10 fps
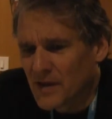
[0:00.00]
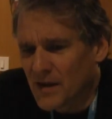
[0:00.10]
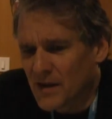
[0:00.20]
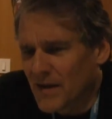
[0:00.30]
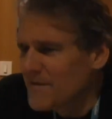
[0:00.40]

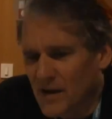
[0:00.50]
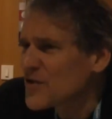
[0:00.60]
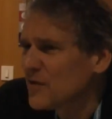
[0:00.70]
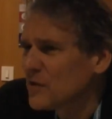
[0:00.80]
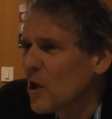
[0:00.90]
a
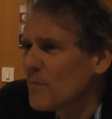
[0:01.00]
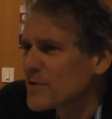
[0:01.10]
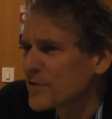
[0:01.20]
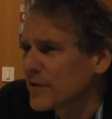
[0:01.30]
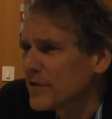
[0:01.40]
vengeful
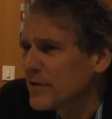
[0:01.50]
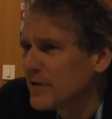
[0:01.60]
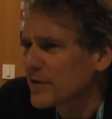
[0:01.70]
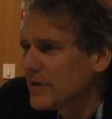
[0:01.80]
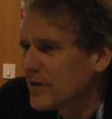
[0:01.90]
lobster,
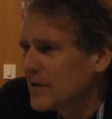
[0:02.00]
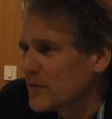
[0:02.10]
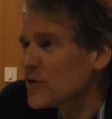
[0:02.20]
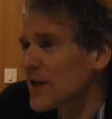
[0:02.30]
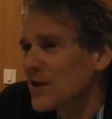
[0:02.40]

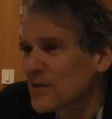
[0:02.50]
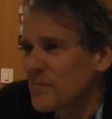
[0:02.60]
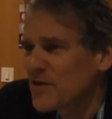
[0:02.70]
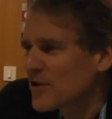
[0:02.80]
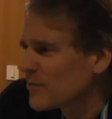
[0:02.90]
which is actually
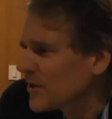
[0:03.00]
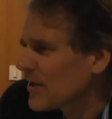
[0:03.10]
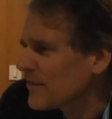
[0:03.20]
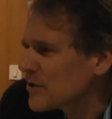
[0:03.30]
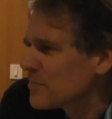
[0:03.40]
based on a real
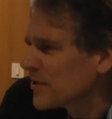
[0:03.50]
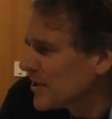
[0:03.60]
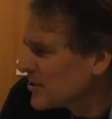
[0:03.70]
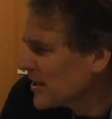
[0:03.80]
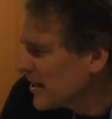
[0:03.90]
life
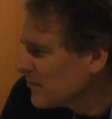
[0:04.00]
experience I had